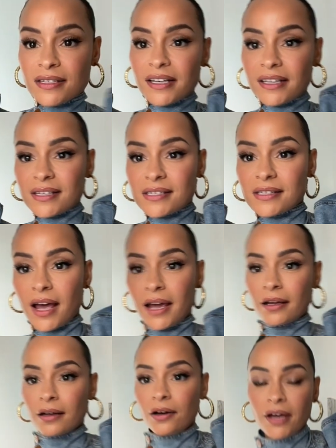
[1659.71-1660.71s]
look at this
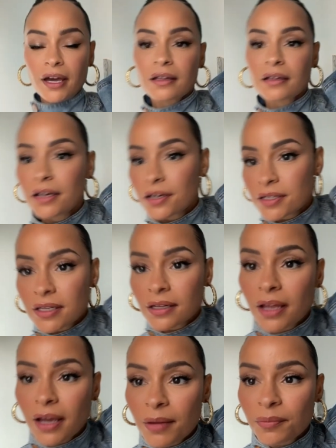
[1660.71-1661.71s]
light. Okay, here's the
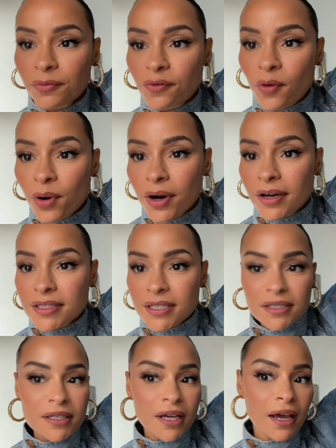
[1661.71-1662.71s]
glam for
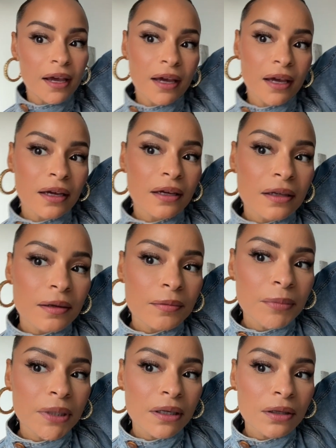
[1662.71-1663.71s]
today. I'm
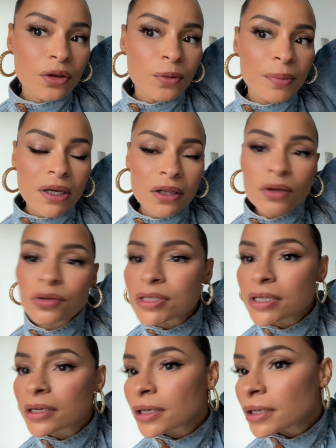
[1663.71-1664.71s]
gonna get a little bit
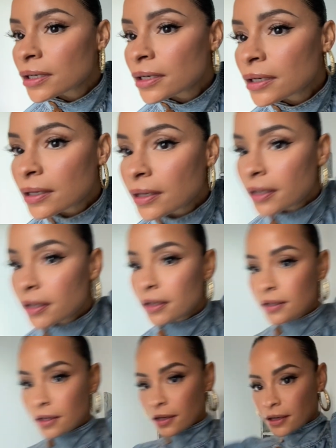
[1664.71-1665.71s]
closer.
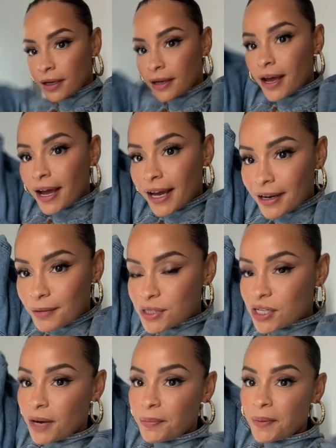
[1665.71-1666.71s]
Okay, I'm
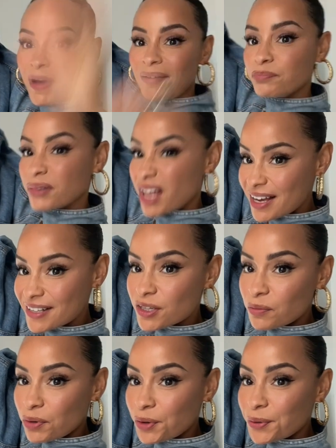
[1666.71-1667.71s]
sorry, but my blinds are
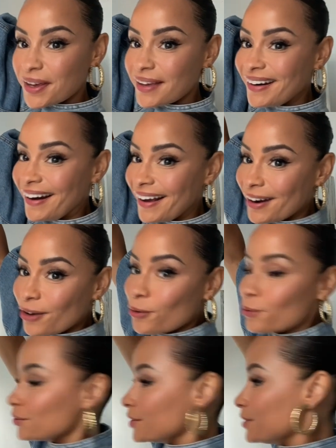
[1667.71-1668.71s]
broken and I gotta
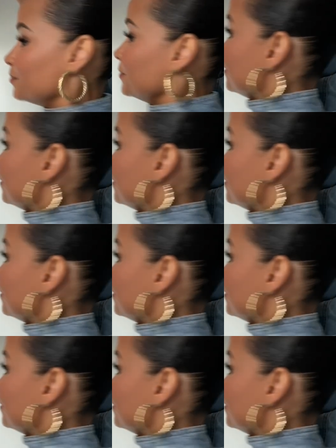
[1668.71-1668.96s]
hold them.